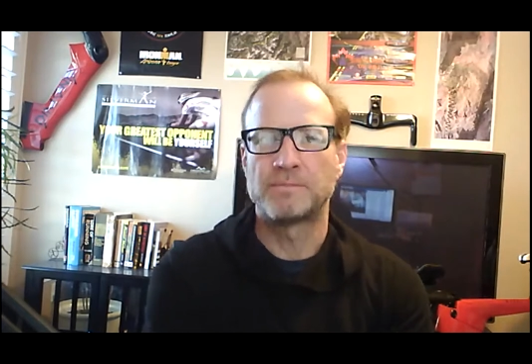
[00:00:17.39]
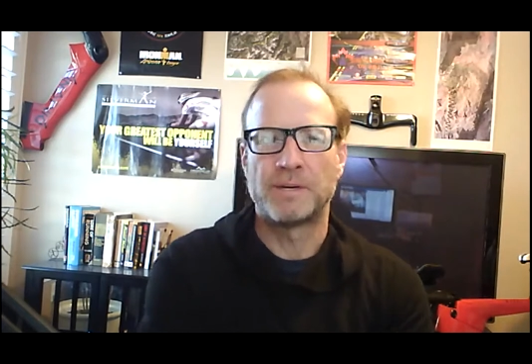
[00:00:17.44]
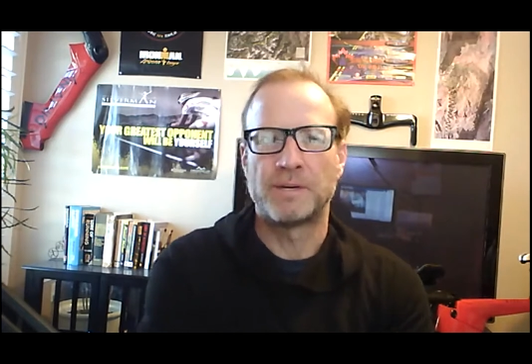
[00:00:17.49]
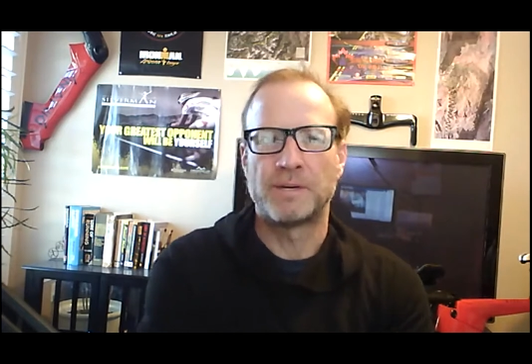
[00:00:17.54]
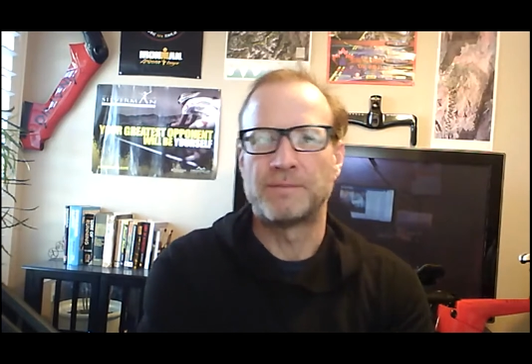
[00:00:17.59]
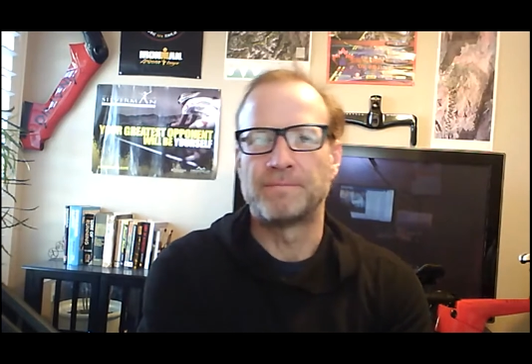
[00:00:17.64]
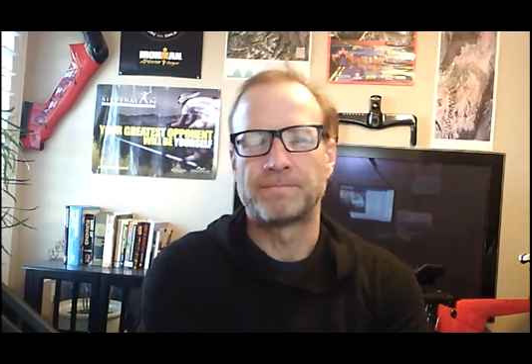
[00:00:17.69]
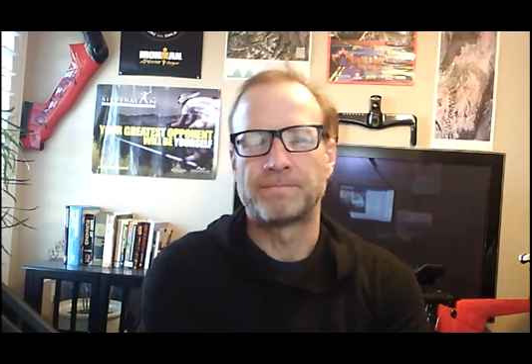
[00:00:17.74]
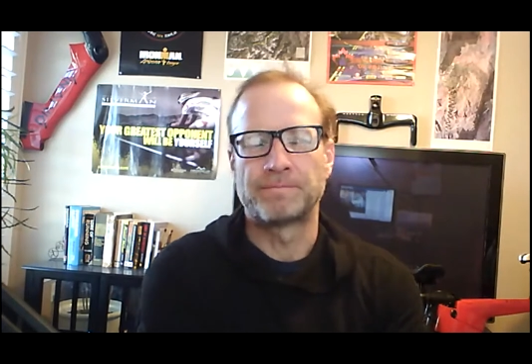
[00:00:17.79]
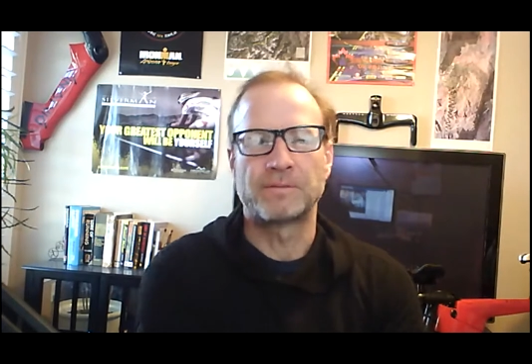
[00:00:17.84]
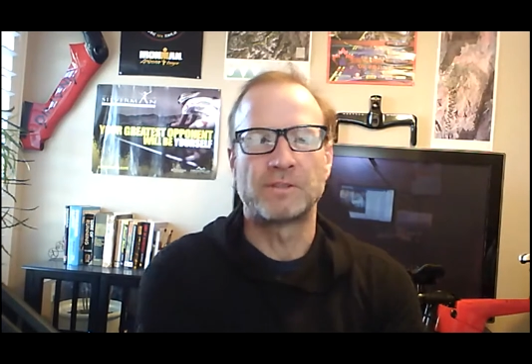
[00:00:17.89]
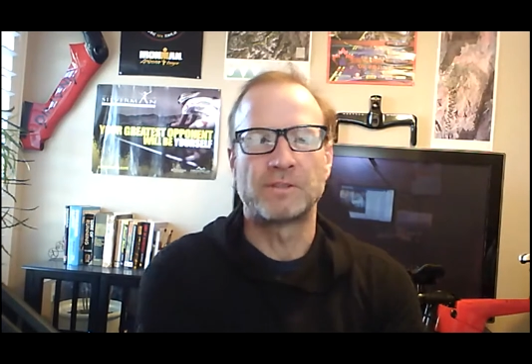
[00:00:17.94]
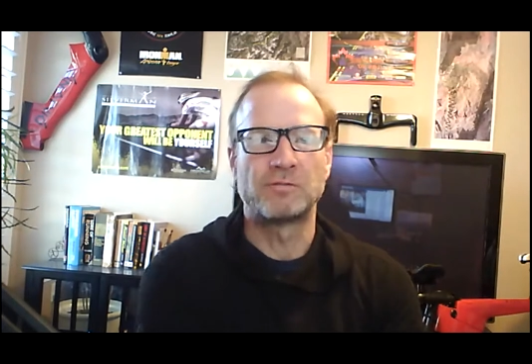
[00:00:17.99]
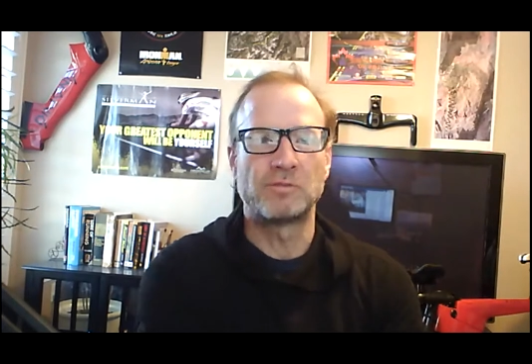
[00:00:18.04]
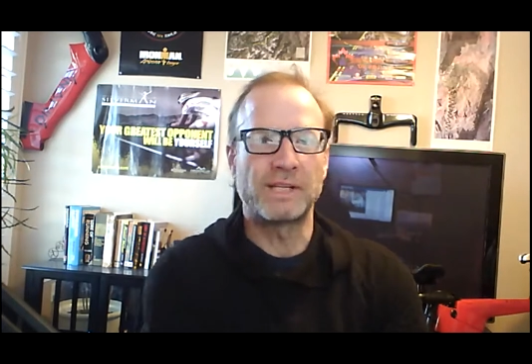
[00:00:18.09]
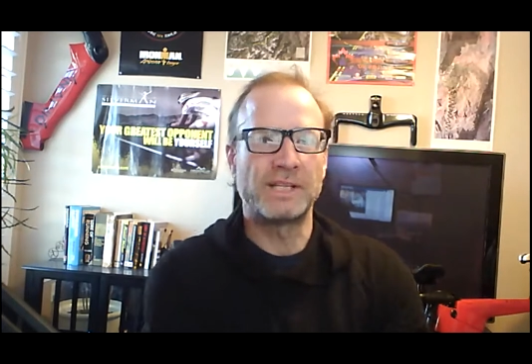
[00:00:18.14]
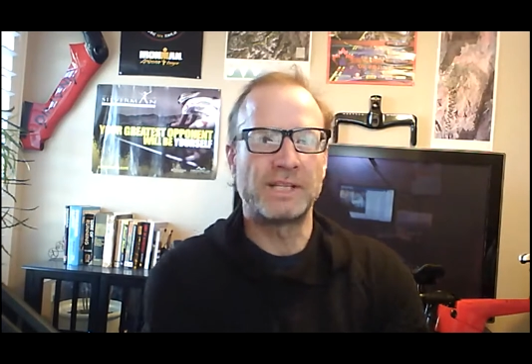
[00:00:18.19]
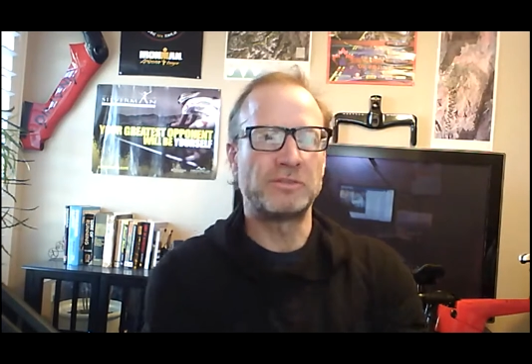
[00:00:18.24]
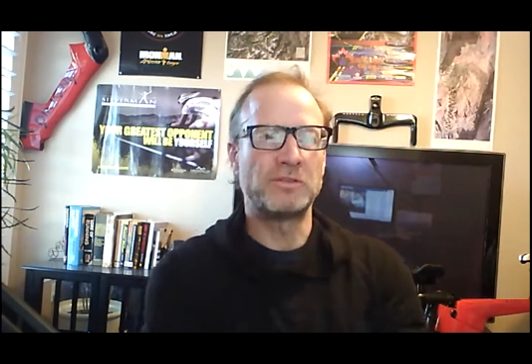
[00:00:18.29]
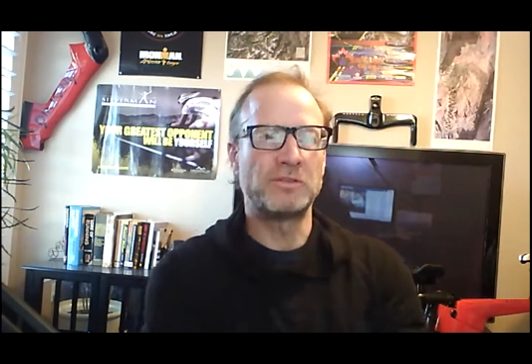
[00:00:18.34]
but
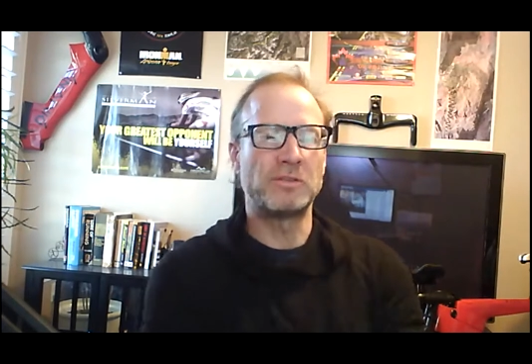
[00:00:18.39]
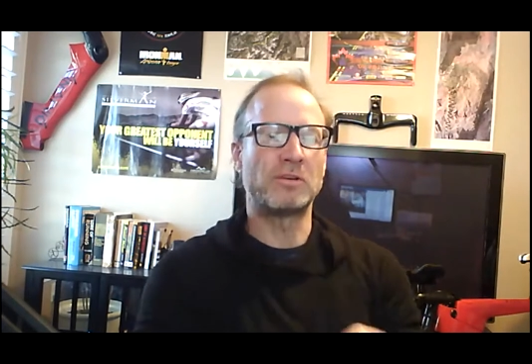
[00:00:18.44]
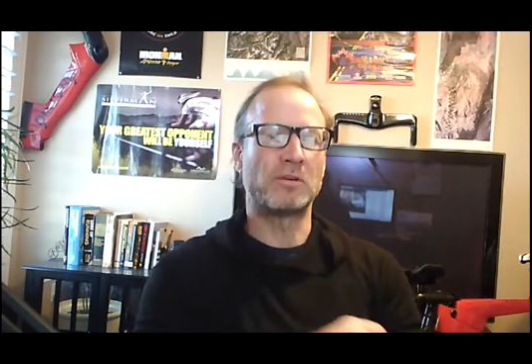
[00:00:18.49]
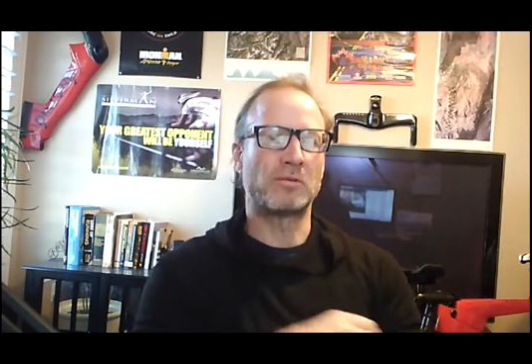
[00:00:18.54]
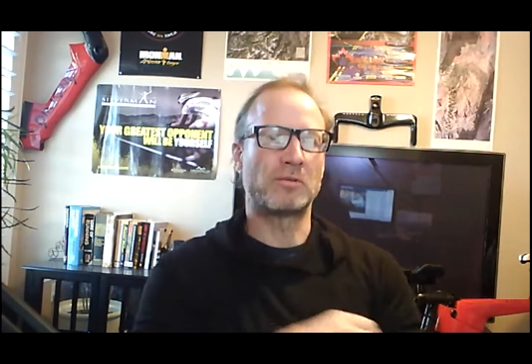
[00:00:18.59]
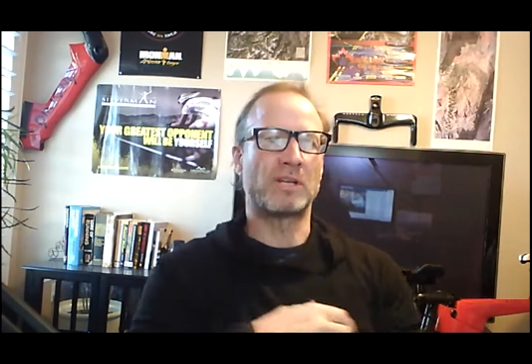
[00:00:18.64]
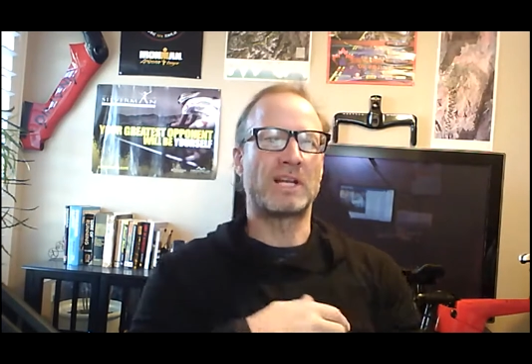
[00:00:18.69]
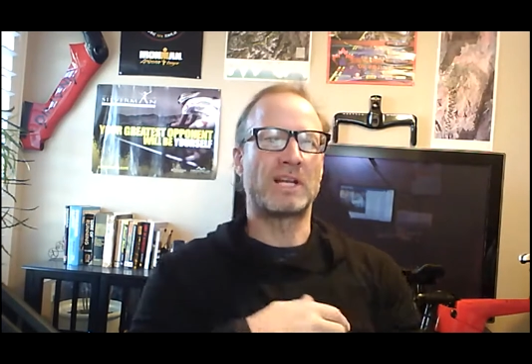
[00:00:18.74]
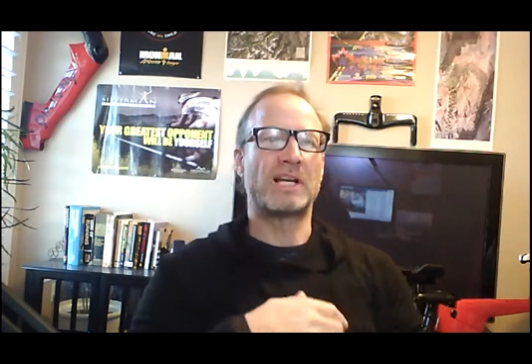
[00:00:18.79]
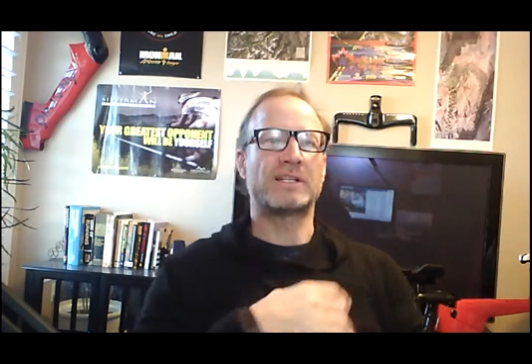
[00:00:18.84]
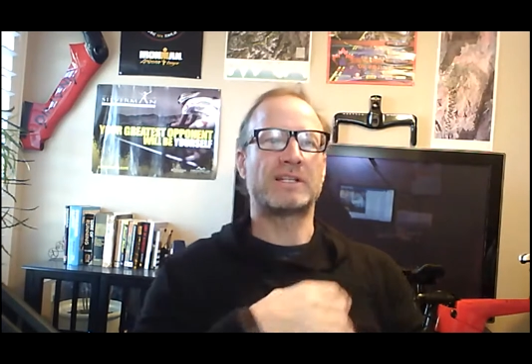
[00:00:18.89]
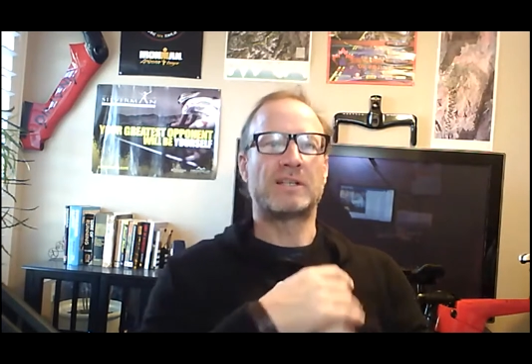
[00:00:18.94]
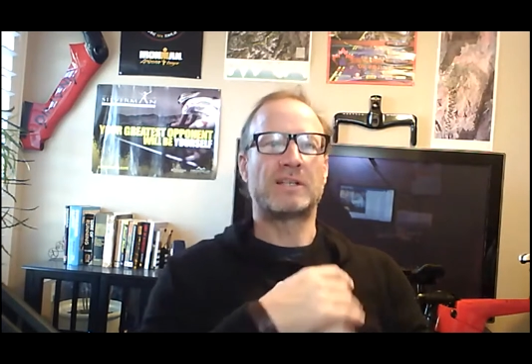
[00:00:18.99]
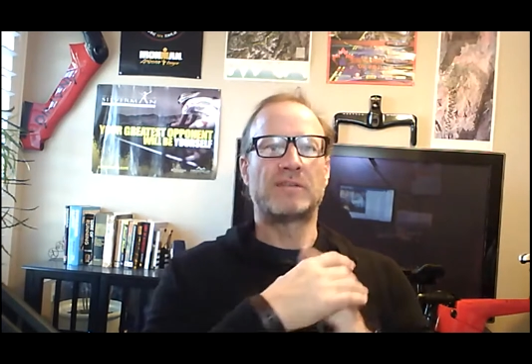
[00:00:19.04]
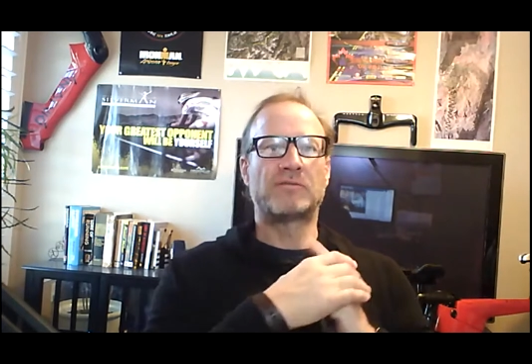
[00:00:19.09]
realize you can go a lot of